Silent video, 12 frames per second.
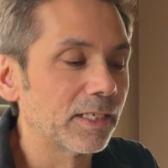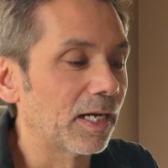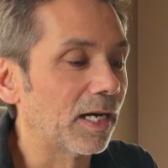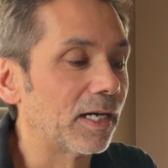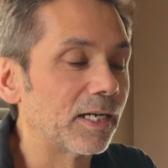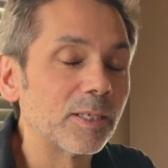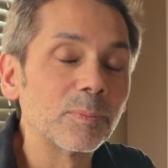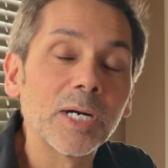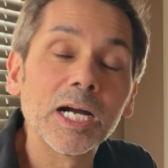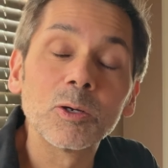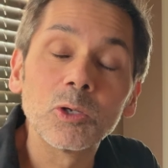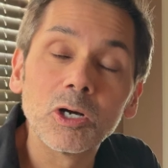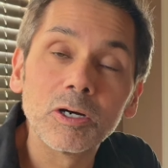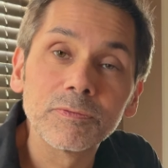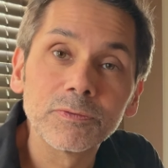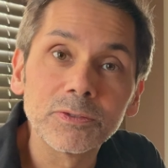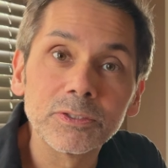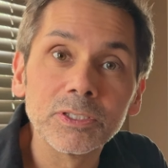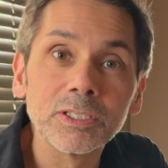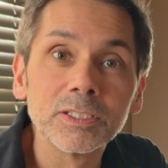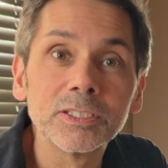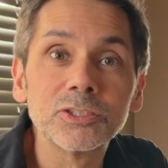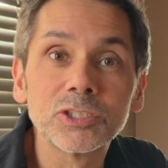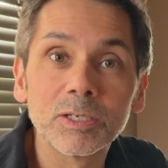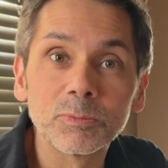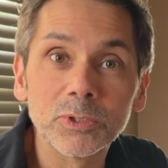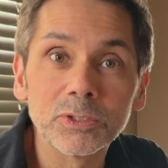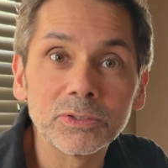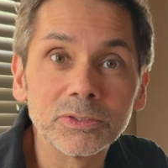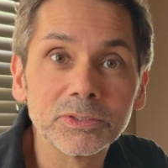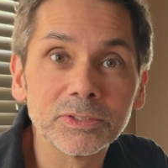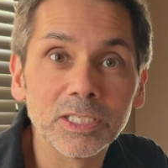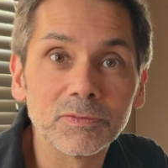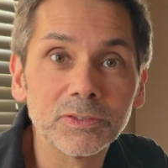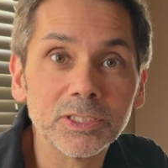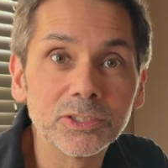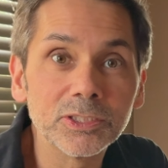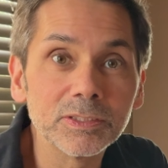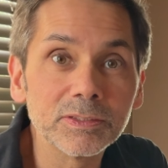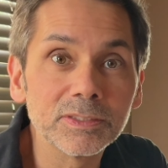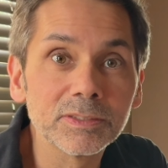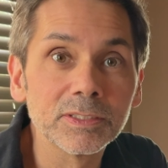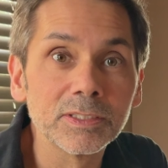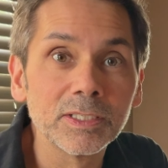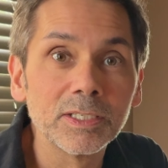I'll offer general definitions,